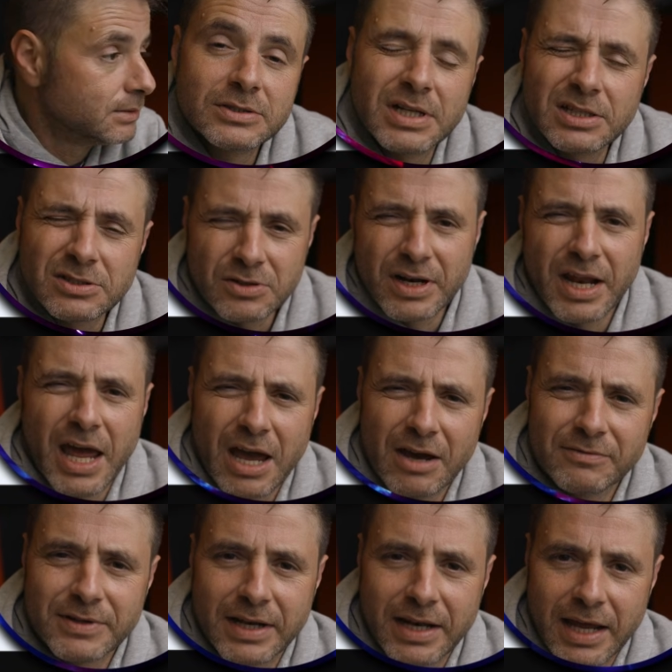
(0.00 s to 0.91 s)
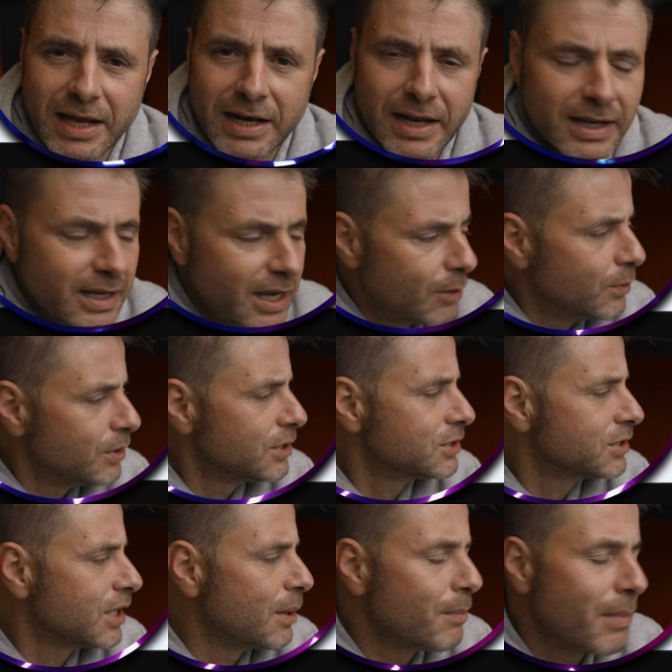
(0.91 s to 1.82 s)
So let's not have that headache, and we're
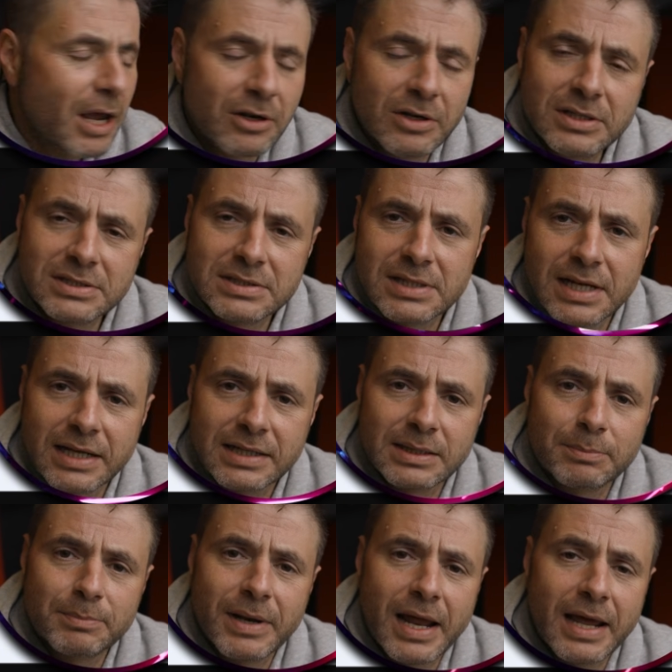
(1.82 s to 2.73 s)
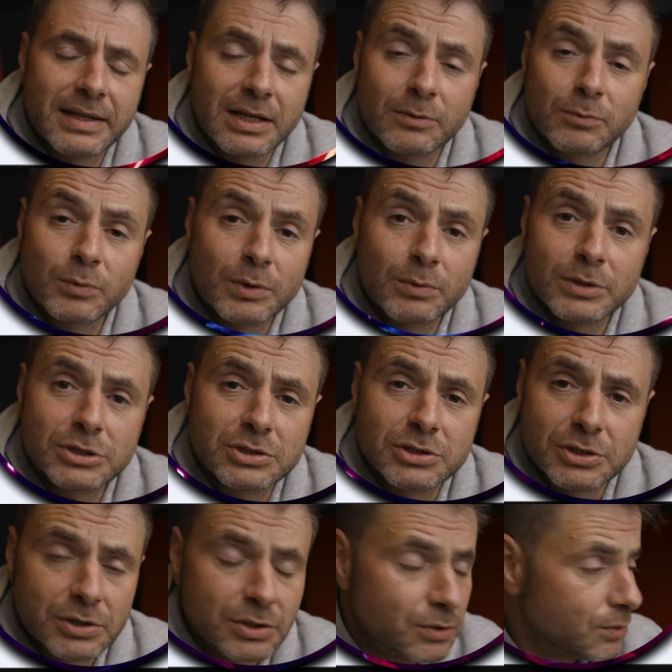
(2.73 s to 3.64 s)
just going to manually select the plan that we wish
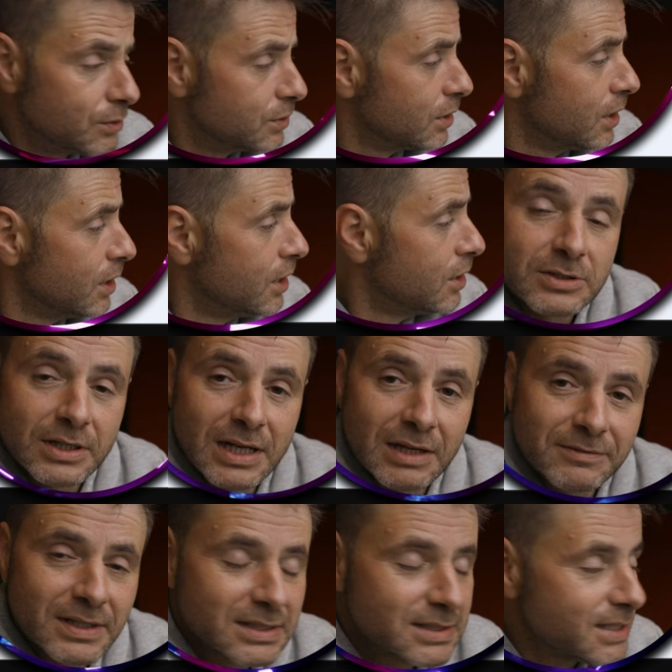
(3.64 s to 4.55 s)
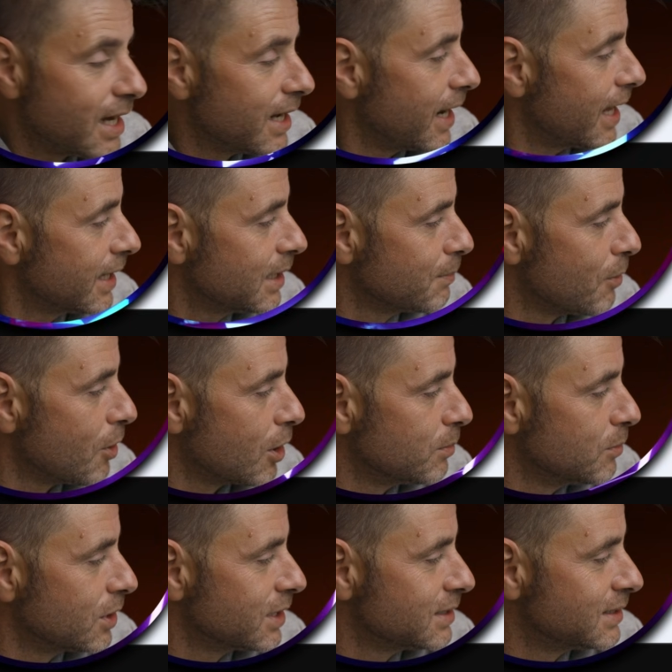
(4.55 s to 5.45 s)
to use. So on the left hand side at the
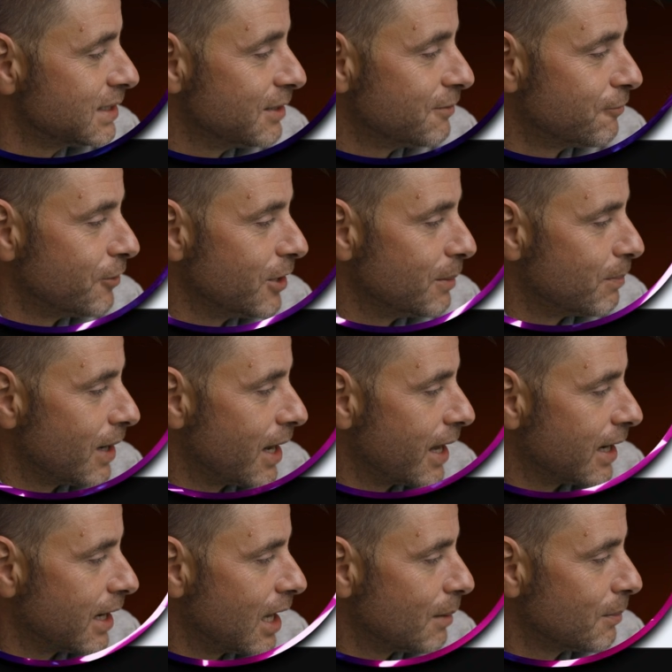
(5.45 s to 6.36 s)
bottom, you can see free plan.